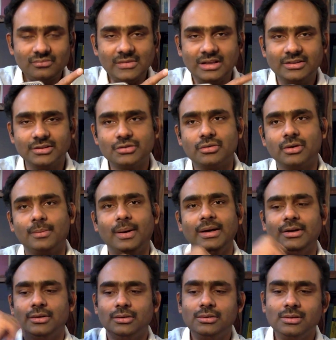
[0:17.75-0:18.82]
Just to remind
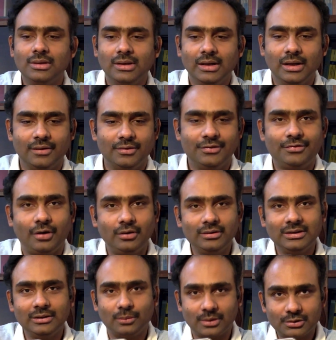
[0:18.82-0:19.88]
you we found that
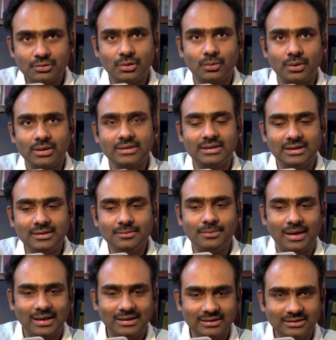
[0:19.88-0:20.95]
the virtual work done
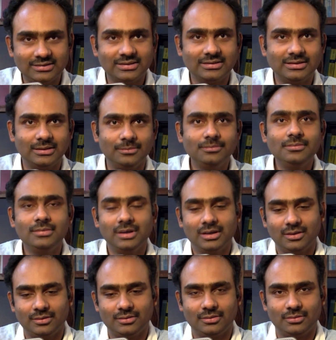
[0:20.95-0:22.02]
by that system
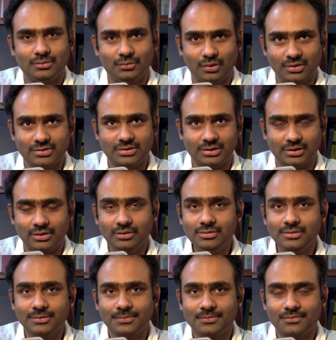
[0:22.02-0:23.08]
was zero
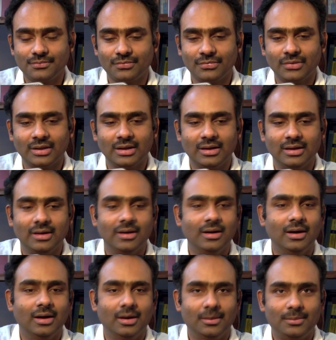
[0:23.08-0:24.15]

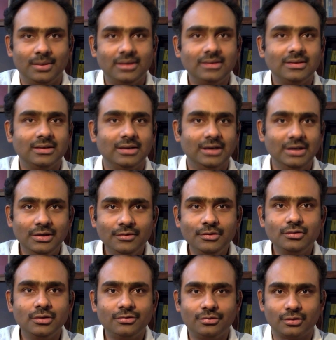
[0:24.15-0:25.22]
but
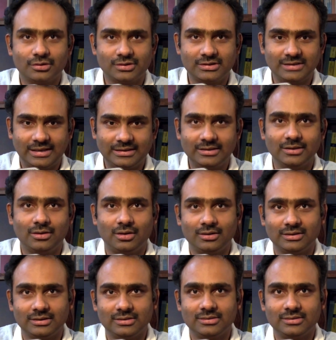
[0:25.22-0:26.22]
individual forces acting on